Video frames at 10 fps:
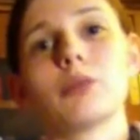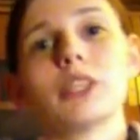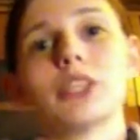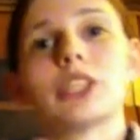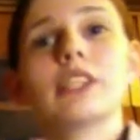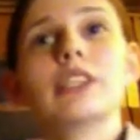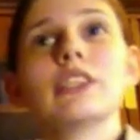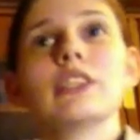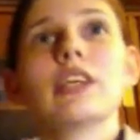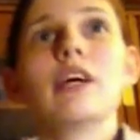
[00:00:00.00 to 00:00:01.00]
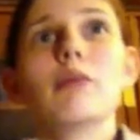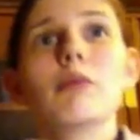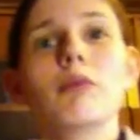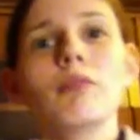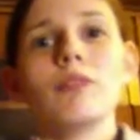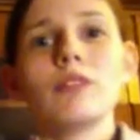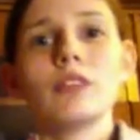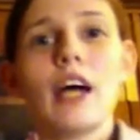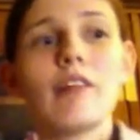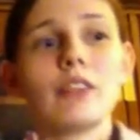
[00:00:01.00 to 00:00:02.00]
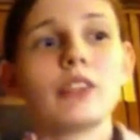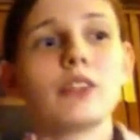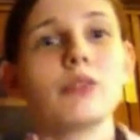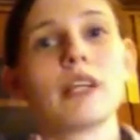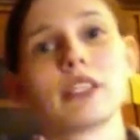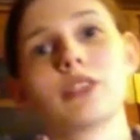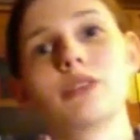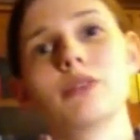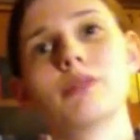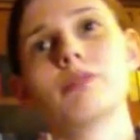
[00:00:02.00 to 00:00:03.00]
which is them having to rescue